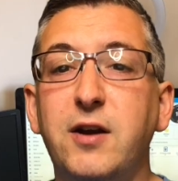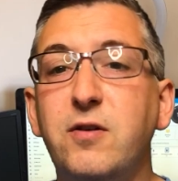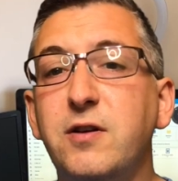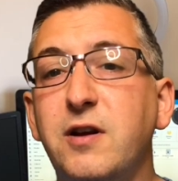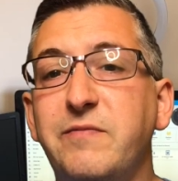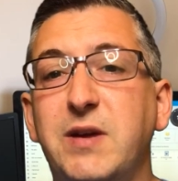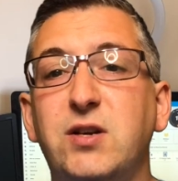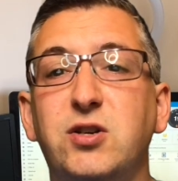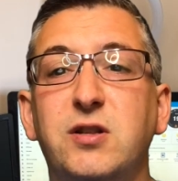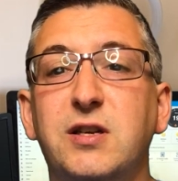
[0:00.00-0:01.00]
know that I've
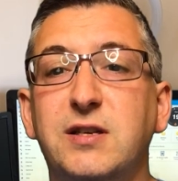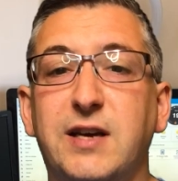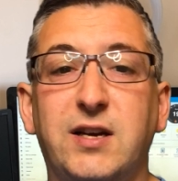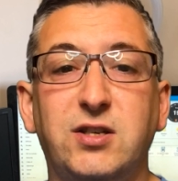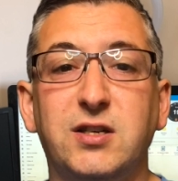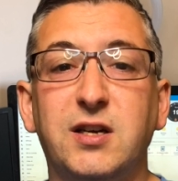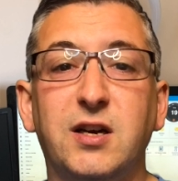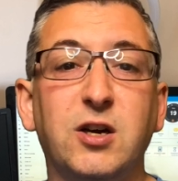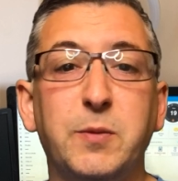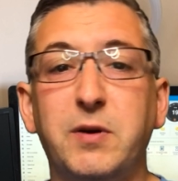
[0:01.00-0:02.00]
mentioned this gadget in
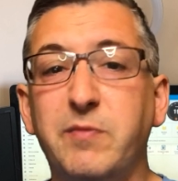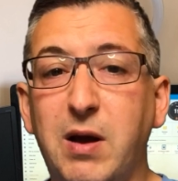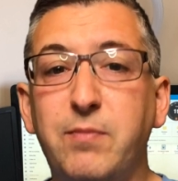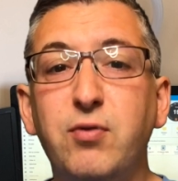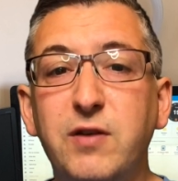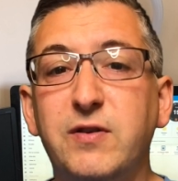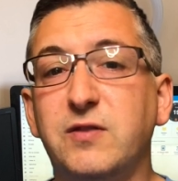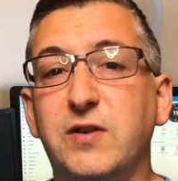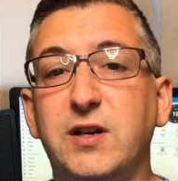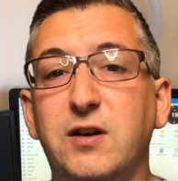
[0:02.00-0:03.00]
a couple of my
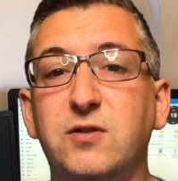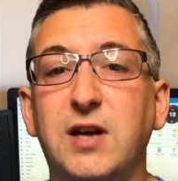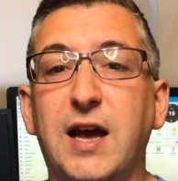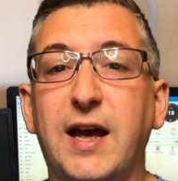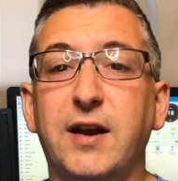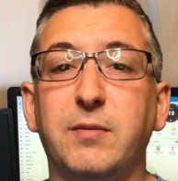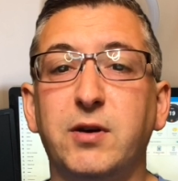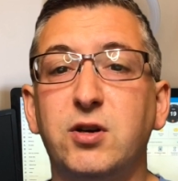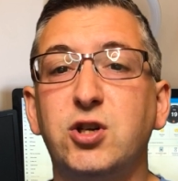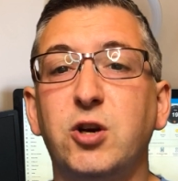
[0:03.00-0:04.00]
previous videos and I'm
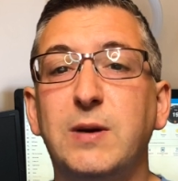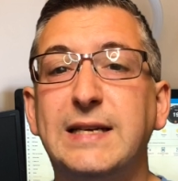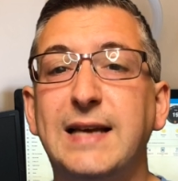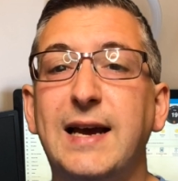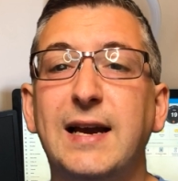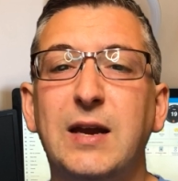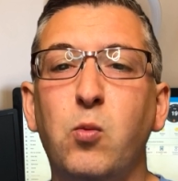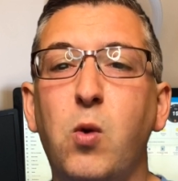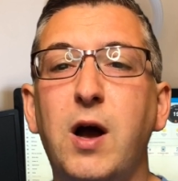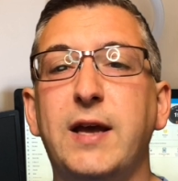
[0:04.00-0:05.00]
going to show you exactly
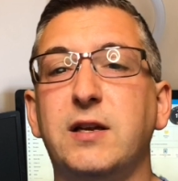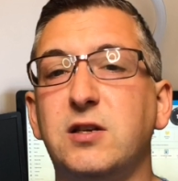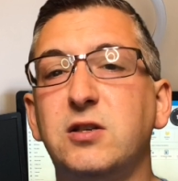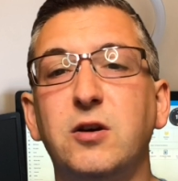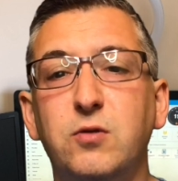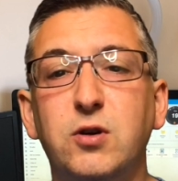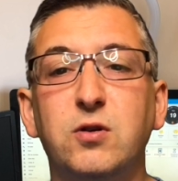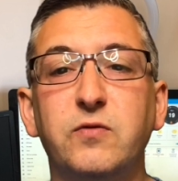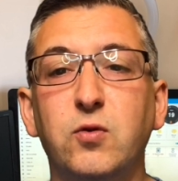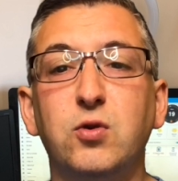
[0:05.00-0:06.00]
why it's so
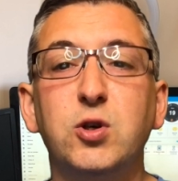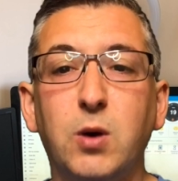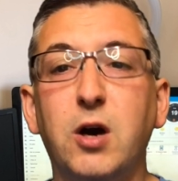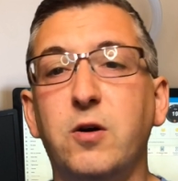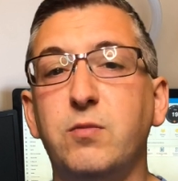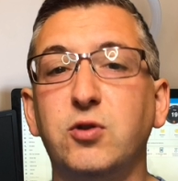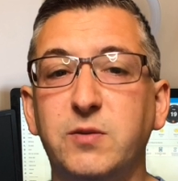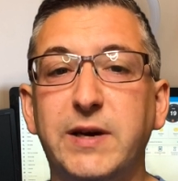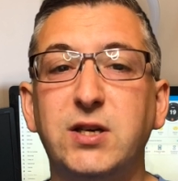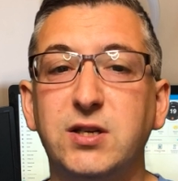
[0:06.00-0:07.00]
useful to a home
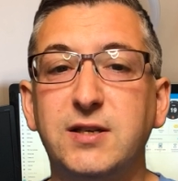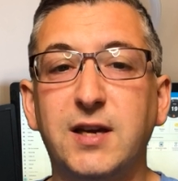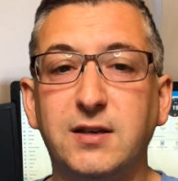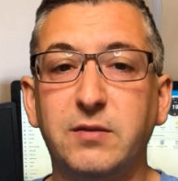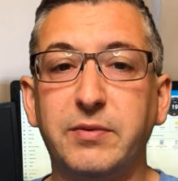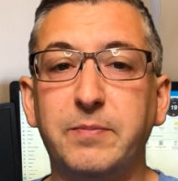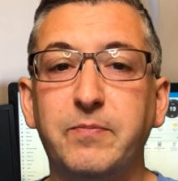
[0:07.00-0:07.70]
automation setup.